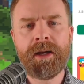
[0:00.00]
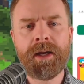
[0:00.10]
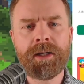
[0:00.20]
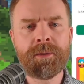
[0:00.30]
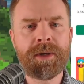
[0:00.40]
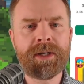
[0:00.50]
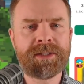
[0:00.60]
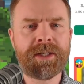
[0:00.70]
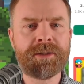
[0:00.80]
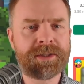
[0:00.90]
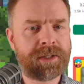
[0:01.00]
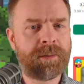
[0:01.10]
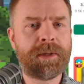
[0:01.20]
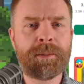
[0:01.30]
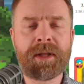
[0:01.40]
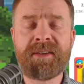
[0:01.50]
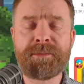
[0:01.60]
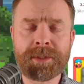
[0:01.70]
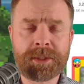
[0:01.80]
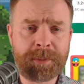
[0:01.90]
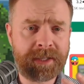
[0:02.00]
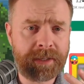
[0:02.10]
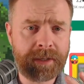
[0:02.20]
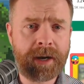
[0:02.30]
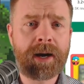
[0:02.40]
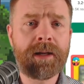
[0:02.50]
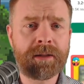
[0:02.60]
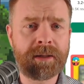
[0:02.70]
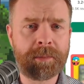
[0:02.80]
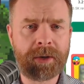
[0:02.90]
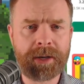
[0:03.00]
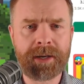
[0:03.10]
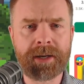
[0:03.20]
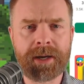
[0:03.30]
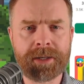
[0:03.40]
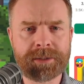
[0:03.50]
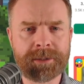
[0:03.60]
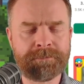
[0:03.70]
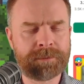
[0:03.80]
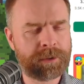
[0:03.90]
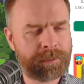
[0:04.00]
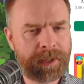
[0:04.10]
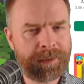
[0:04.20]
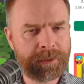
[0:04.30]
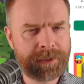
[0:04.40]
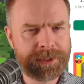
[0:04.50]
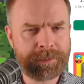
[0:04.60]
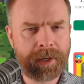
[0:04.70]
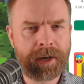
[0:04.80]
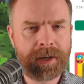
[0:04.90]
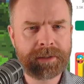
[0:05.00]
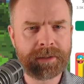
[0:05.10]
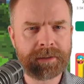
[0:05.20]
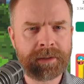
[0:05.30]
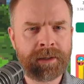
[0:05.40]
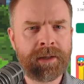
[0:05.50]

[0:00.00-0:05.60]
Anyways, here some people have been speaking highly about Egg N S, and there might be a reason behind it.